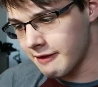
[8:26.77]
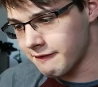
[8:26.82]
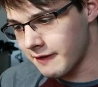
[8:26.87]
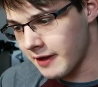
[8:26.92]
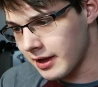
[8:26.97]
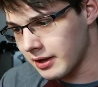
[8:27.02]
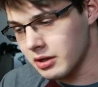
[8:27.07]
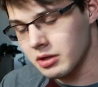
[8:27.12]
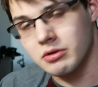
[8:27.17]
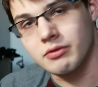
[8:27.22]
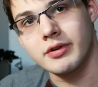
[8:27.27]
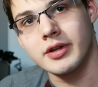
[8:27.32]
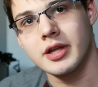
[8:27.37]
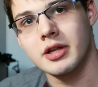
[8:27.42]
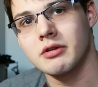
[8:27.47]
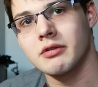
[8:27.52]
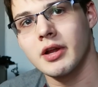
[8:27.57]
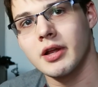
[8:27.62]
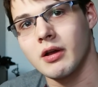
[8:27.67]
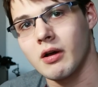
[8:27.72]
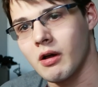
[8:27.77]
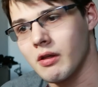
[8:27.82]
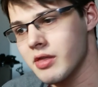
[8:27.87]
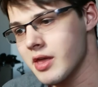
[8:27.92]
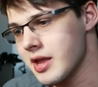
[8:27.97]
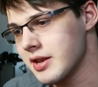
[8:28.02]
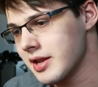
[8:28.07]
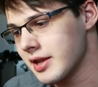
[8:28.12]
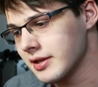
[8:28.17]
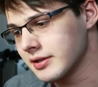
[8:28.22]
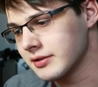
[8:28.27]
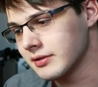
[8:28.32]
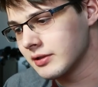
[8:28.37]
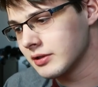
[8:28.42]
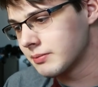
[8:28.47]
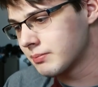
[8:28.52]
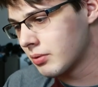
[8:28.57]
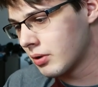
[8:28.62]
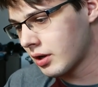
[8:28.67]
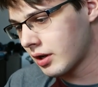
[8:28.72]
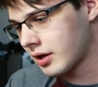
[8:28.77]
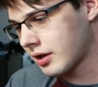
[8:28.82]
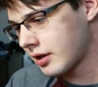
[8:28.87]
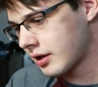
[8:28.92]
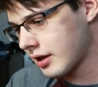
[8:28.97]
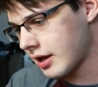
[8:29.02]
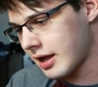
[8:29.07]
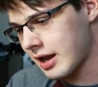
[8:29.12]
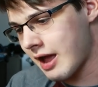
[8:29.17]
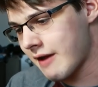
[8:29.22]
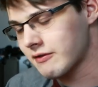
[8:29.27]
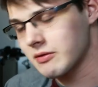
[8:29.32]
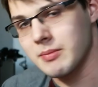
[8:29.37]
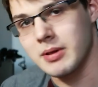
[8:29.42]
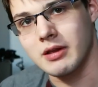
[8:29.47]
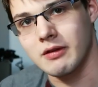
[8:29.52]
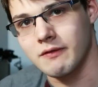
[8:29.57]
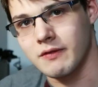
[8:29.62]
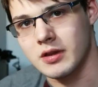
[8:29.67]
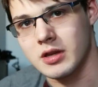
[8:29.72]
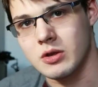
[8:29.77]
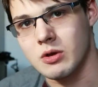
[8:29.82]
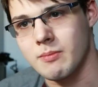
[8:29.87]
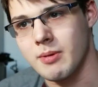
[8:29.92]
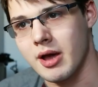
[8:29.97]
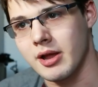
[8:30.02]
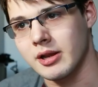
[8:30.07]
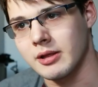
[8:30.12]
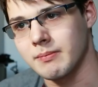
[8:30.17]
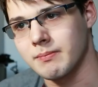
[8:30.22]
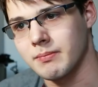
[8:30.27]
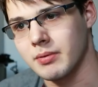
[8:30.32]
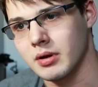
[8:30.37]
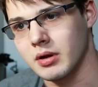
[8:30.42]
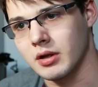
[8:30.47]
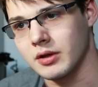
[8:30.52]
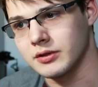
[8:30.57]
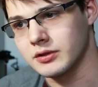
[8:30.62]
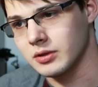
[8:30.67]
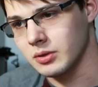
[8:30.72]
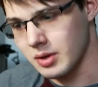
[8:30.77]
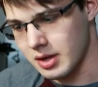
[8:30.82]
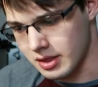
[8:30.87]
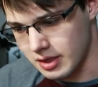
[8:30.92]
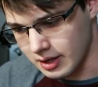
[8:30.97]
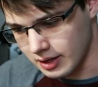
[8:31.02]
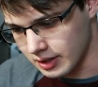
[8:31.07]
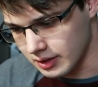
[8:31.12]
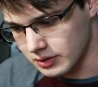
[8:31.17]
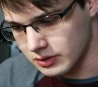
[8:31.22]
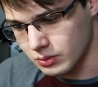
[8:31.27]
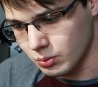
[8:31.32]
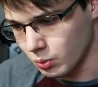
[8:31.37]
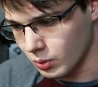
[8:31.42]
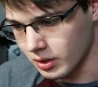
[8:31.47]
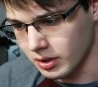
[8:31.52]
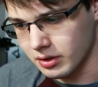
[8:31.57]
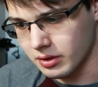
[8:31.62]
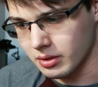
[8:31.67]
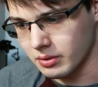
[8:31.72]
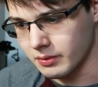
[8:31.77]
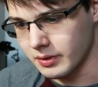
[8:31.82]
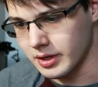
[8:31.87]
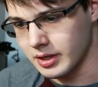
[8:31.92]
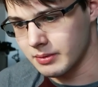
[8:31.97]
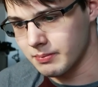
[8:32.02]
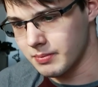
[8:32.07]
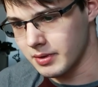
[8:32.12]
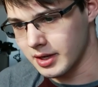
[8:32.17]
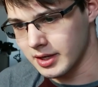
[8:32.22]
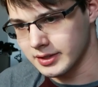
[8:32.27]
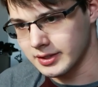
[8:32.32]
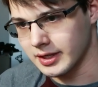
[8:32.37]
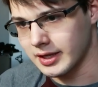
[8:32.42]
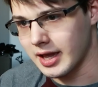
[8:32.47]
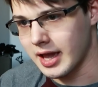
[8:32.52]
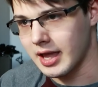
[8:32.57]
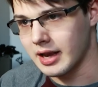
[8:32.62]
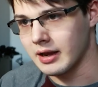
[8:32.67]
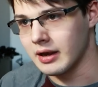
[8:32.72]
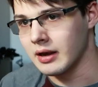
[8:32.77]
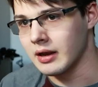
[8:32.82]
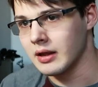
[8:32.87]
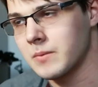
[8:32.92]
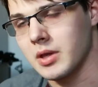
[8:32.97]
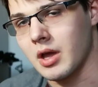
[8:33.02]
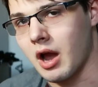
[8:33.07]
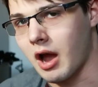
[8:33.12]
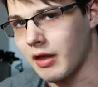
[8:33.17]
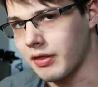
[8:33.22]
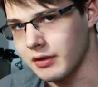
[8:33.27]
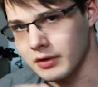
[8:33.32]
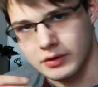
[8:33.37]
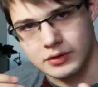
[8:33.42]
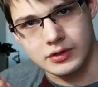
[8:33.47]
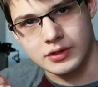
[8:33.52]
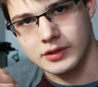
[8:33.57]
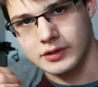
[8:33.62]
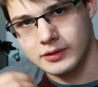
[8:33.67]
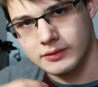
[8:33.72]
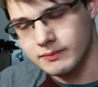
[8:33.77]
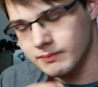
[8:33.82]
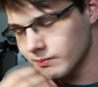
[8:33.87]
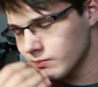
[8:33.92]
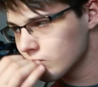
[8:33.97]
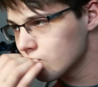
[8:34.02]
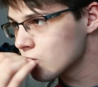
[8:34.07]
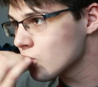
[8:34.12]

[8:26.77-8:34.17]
If I could reiterate all the ideas in this book, I'd have to make a video about it, but also I think it's worth the read because again, the author just